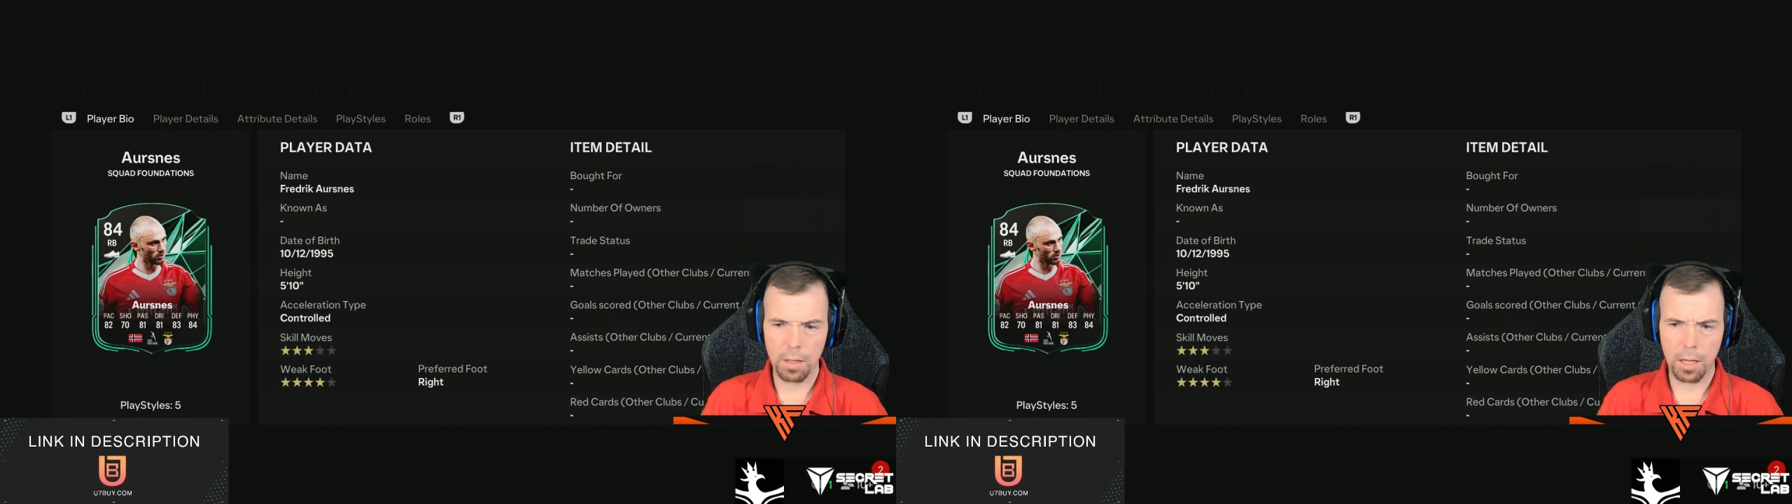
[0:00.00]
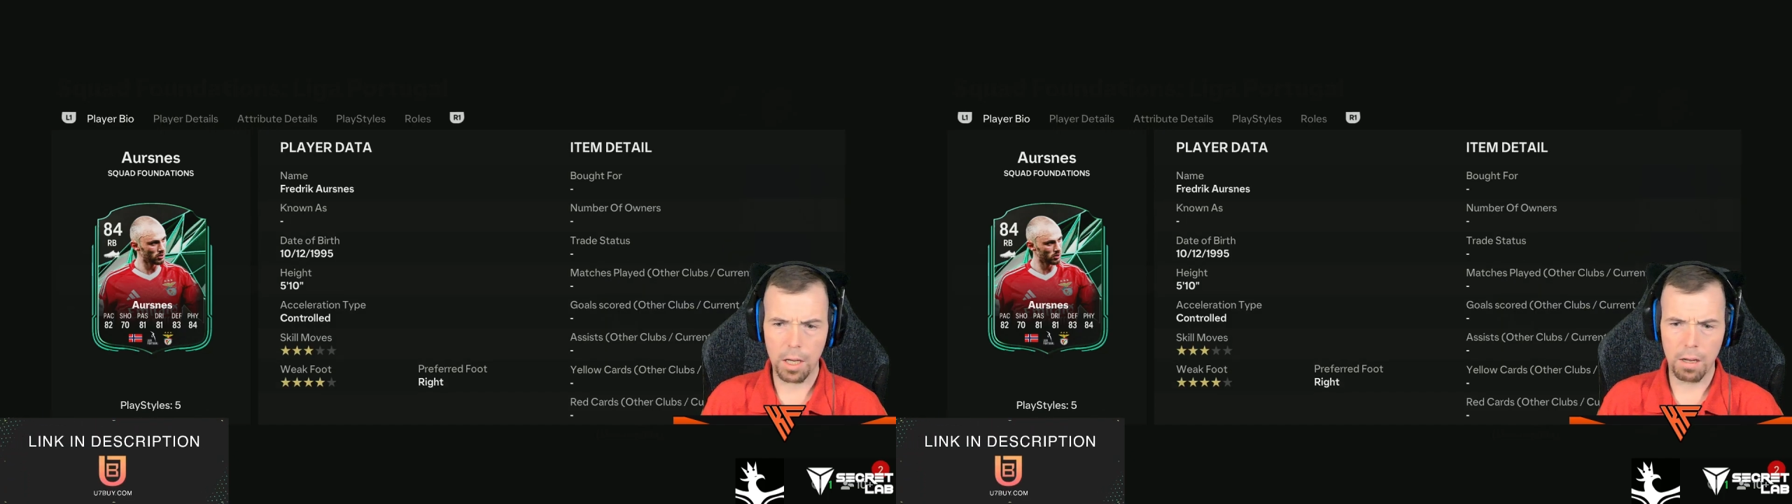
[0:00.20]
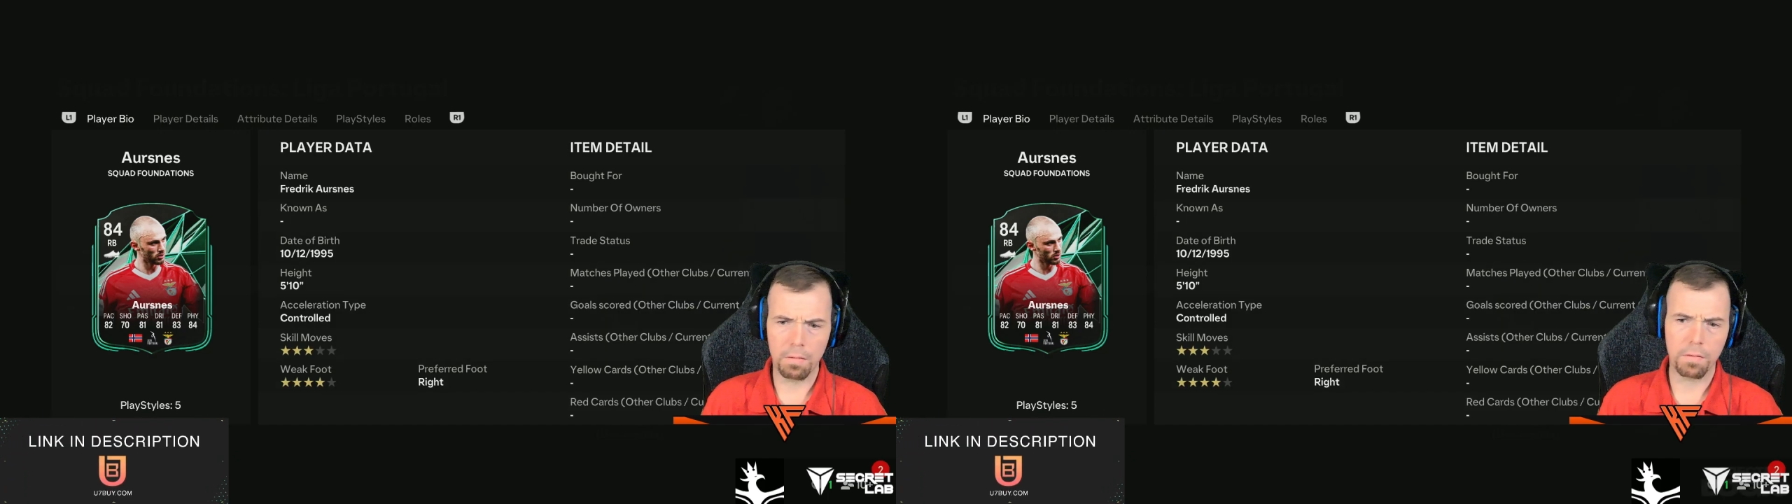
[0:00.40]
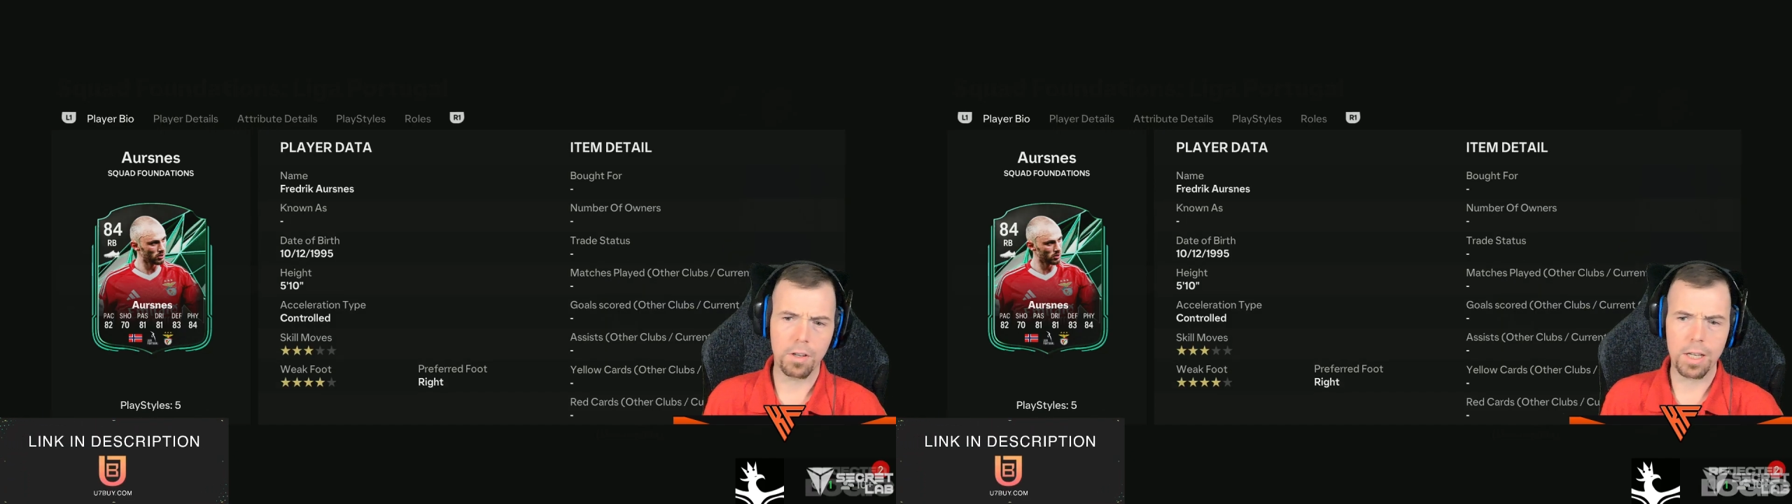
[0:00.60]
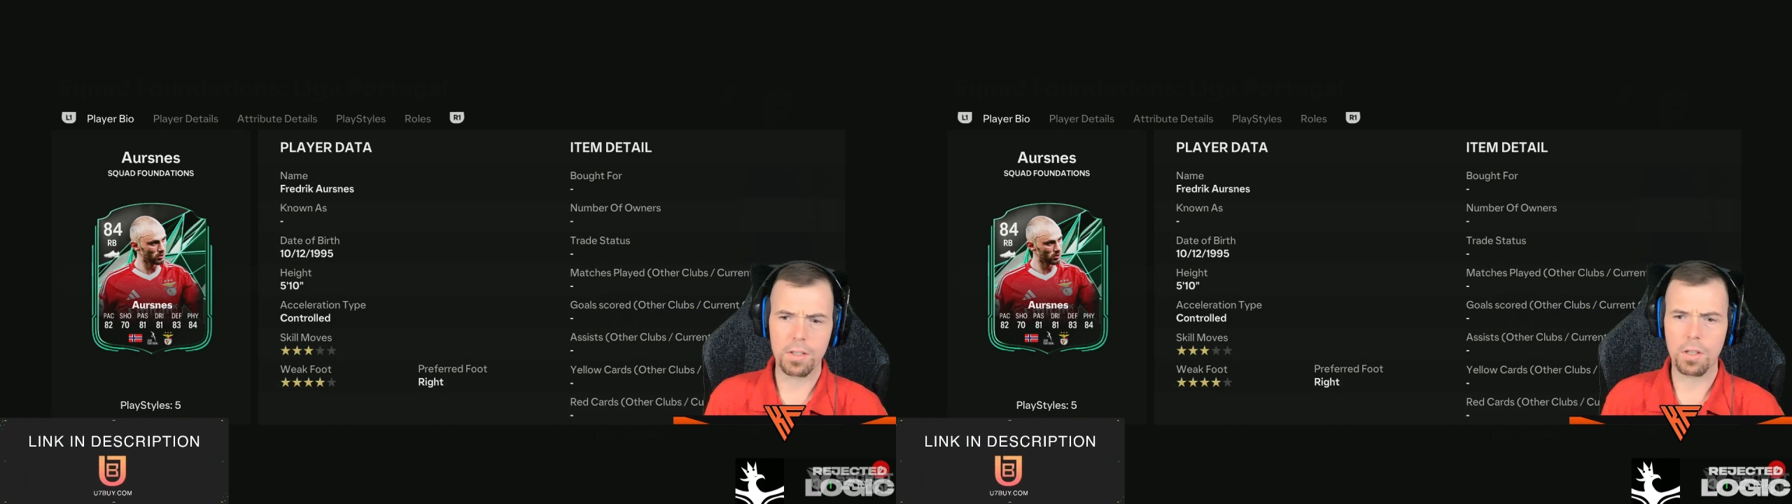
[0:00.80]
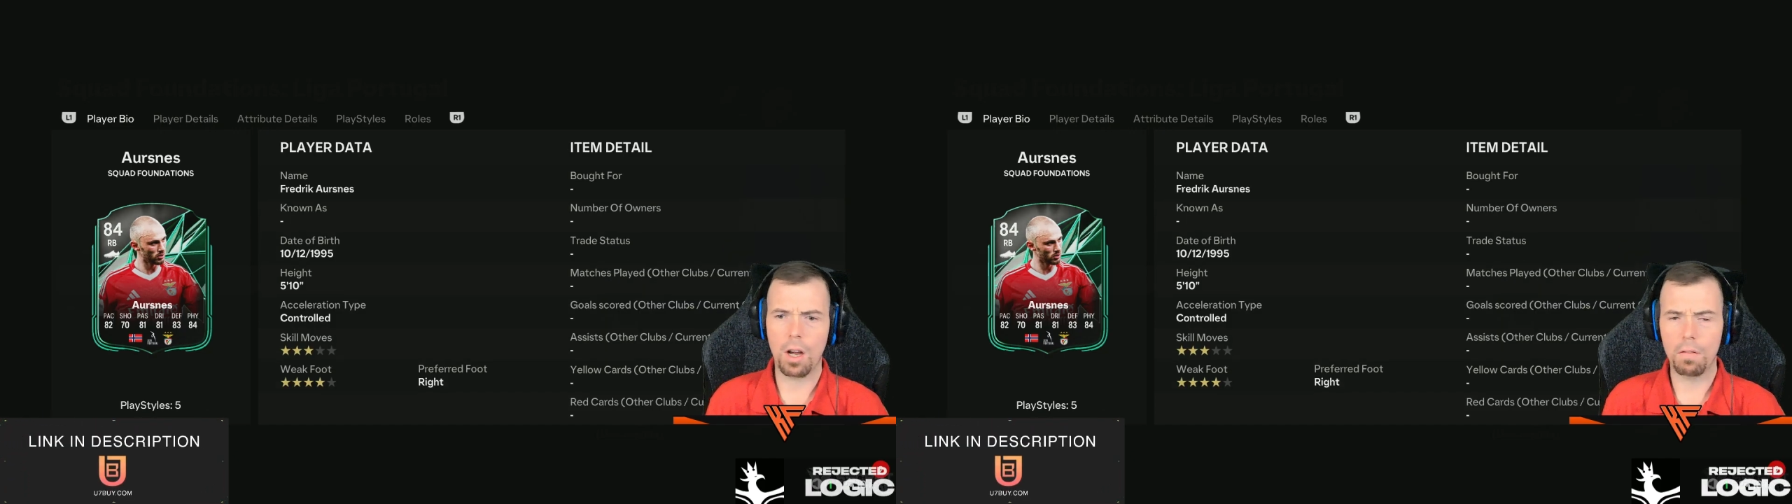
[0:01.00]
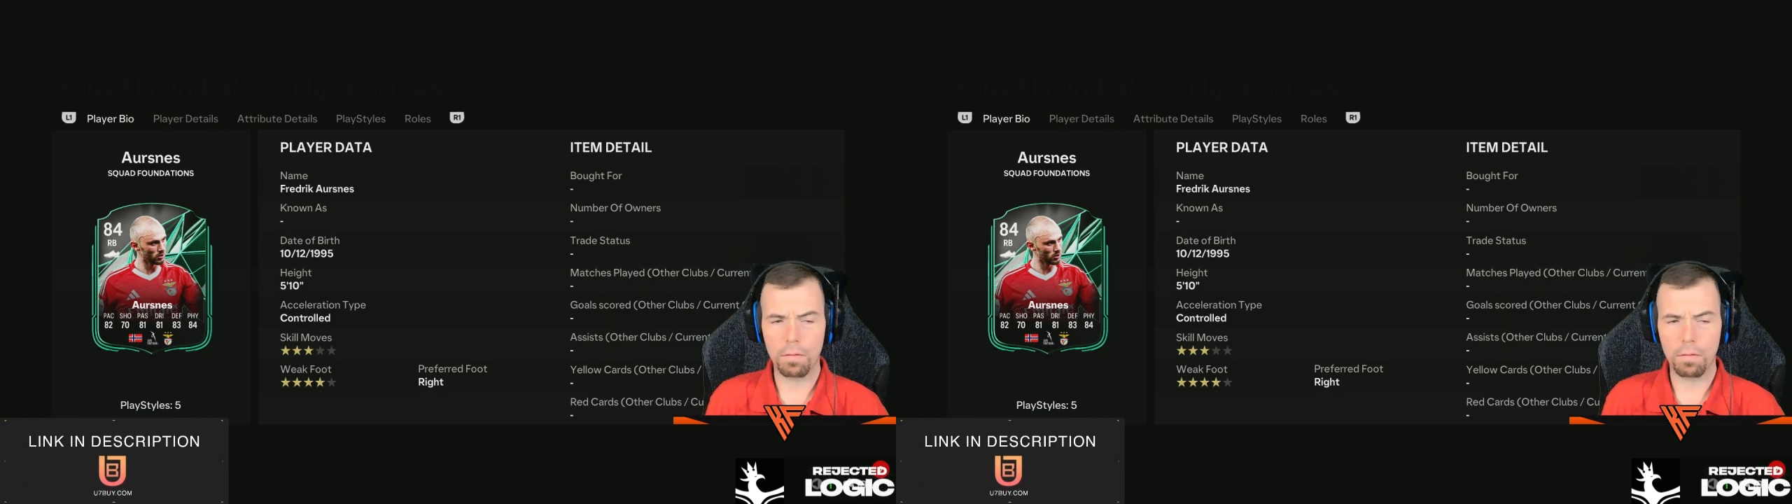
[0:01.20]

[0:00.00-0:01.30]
3-star,